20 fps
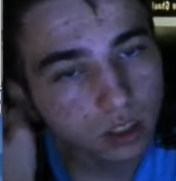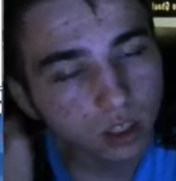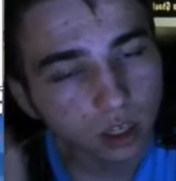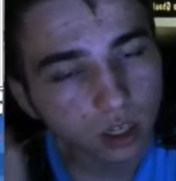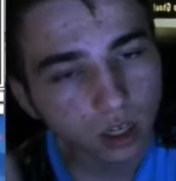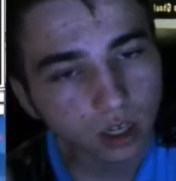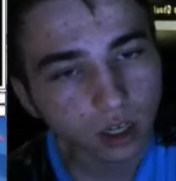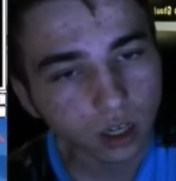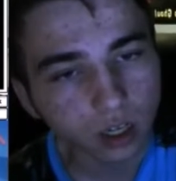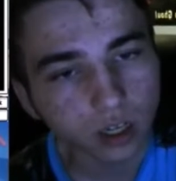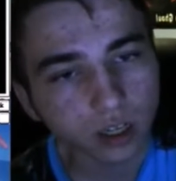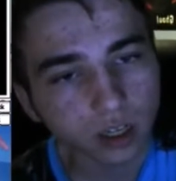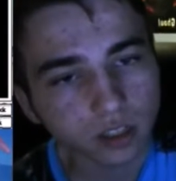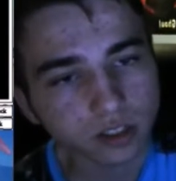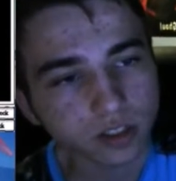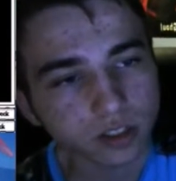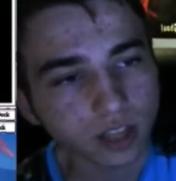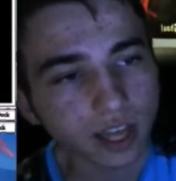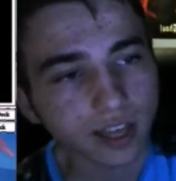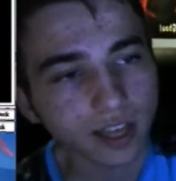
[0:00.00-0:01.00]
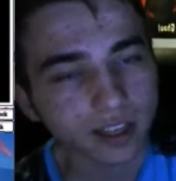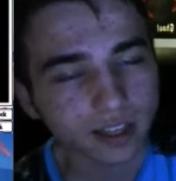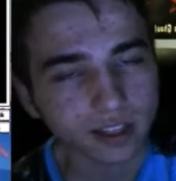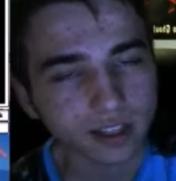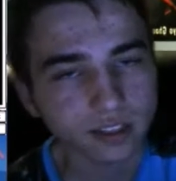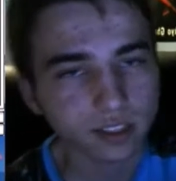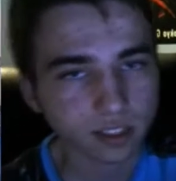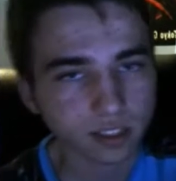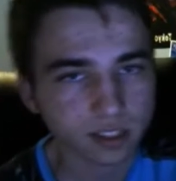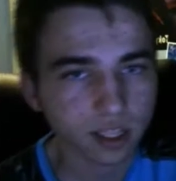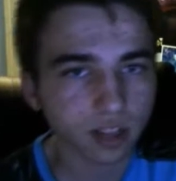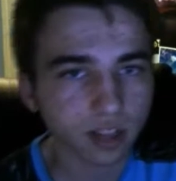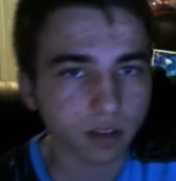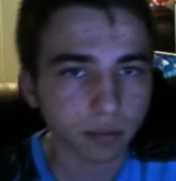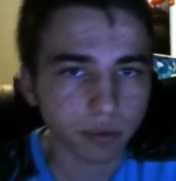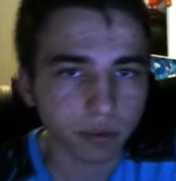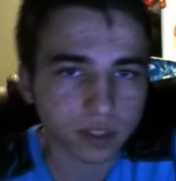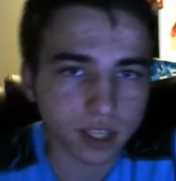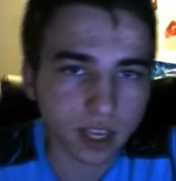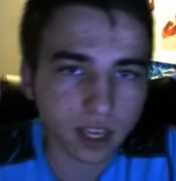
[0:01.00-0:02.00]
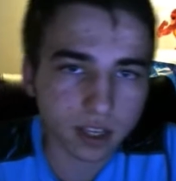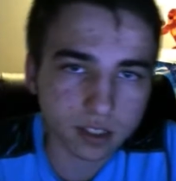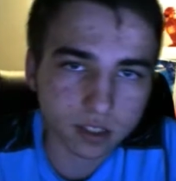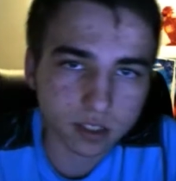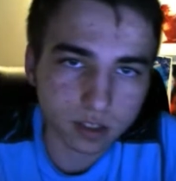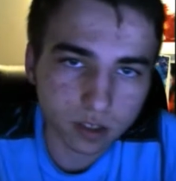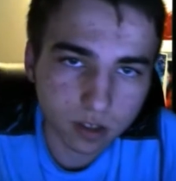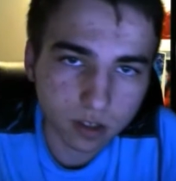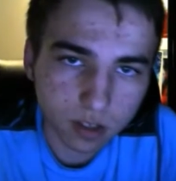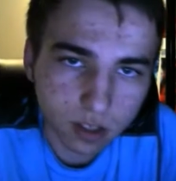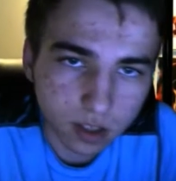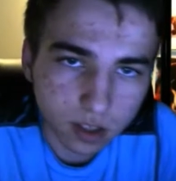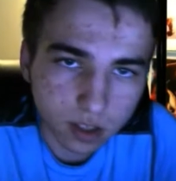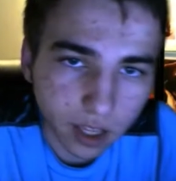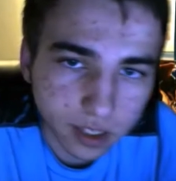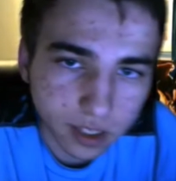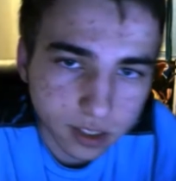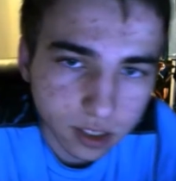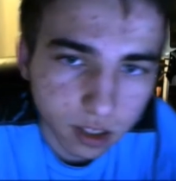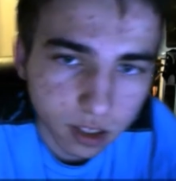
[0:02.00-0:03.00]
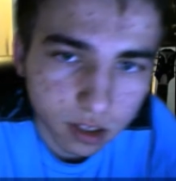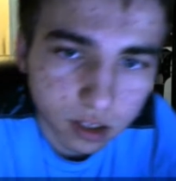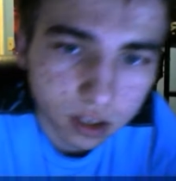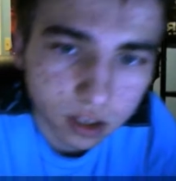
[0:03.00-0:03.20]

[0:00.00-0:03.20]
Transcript: So that hits Excel and Protect nicely.